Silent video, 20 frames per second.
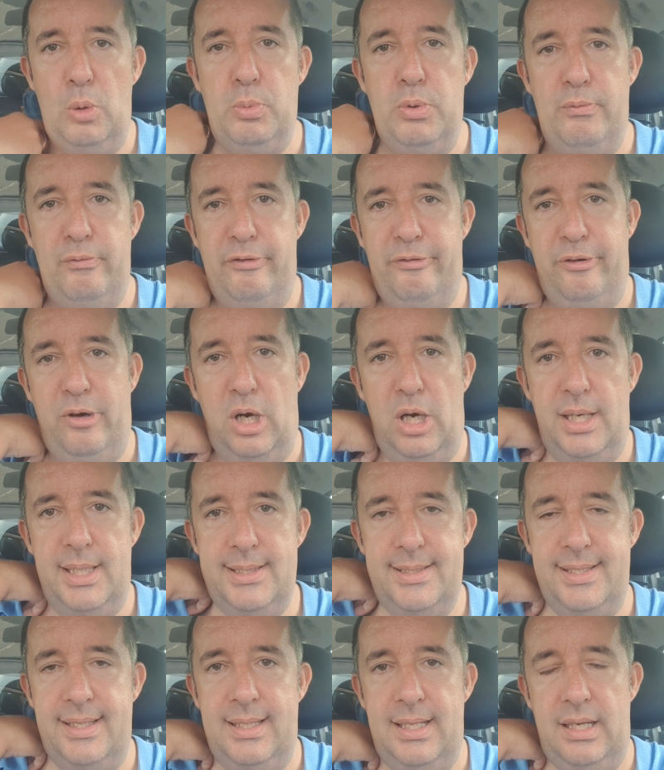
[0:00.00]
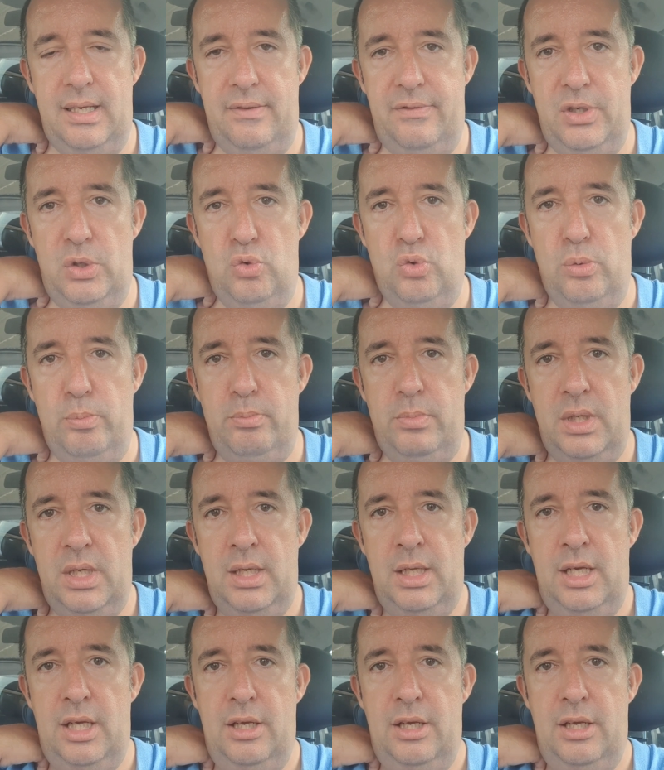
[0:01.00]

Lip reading: open fires in the living room